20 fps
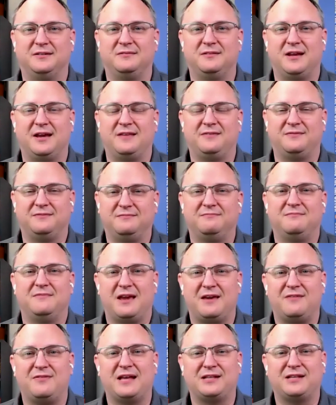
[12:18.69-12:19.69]
And
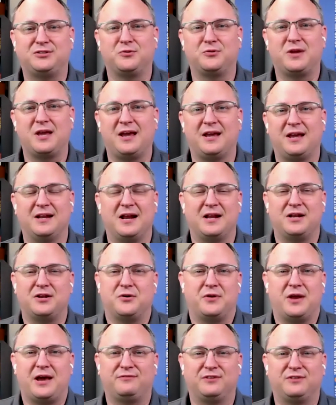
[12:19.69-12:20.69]
that's okay. And I don't
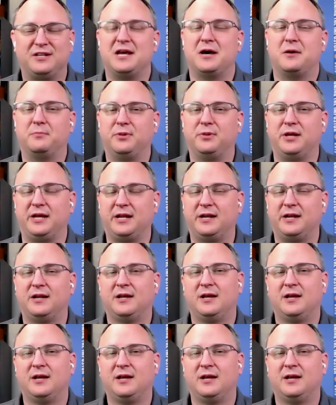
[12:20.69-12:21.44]
have to downplay it.